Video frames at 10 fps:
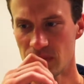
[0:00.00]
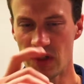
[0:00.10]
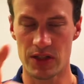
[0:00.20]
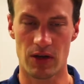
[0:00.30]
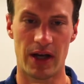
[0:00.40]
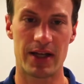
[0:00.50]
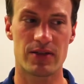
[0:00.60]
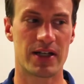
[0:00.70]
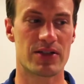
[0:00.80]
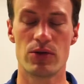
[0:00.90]
So I
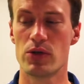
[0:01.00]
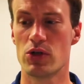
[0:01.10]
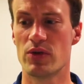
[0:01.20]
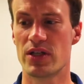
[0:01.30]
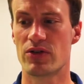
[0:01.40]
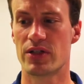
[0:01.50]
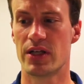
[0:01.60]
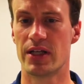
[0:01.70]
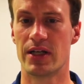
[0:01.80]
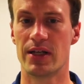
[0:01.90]
asked I had a student who was interested in,